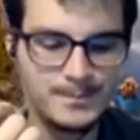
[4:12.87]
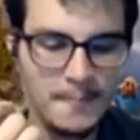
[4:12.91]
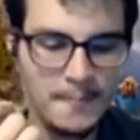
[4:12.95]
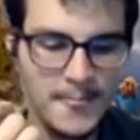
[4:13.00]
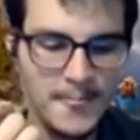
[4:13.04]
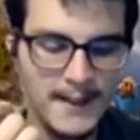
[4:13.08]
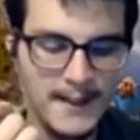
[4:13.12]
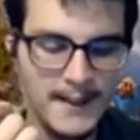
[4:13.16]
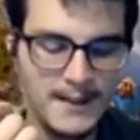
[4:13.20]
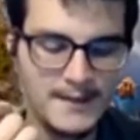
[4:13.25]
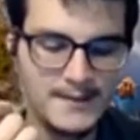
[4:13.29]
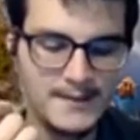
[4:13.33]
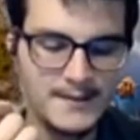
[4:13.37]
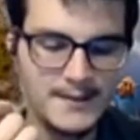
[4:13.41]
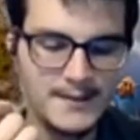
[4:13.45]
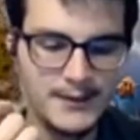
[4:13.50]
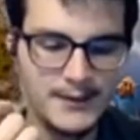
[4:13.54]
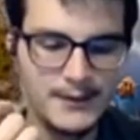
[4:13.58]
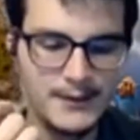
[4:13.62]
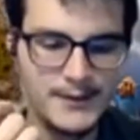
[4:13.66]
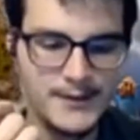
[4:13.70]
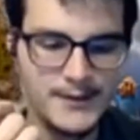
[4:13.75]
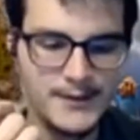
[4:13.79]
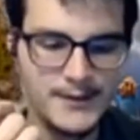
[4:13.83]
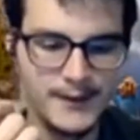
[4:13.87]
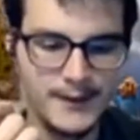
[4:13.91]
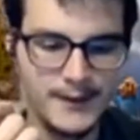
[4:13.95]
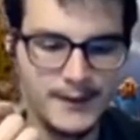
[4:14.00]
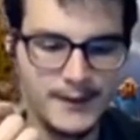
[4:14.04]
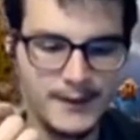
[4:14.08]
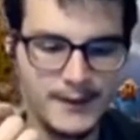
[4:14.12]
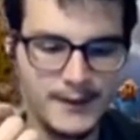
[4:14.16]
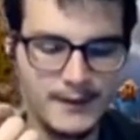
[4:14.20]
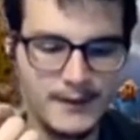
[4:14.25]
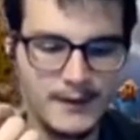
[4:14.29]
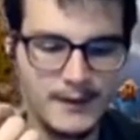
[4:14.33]
I continued
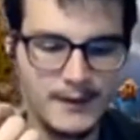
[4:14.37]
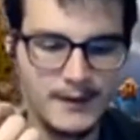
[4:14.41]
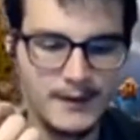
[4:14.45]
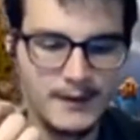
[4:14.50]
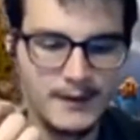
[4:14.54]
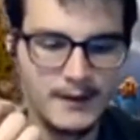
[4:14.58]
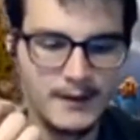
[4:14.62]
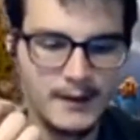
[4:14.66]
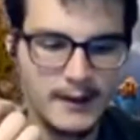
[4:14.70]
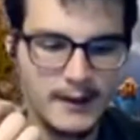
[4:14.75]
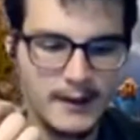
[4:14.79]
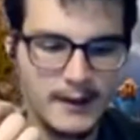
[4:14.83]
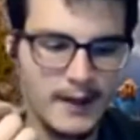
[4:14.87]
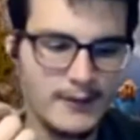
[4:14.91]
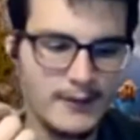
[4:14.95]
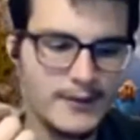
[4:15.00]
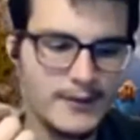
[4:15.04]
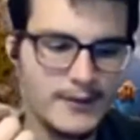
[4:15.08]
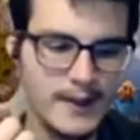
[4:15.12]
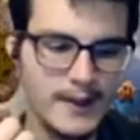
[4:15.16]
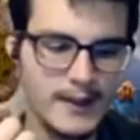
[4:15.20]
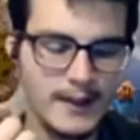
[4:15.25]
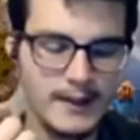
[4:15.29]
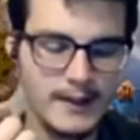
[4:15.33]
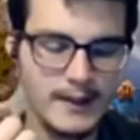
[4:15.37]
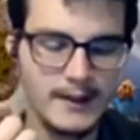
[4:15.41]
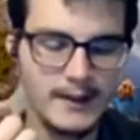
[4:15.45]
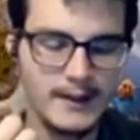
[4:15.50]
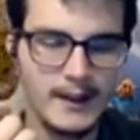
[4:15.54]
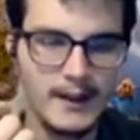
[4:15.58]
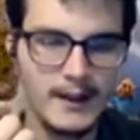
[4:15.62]
to like after that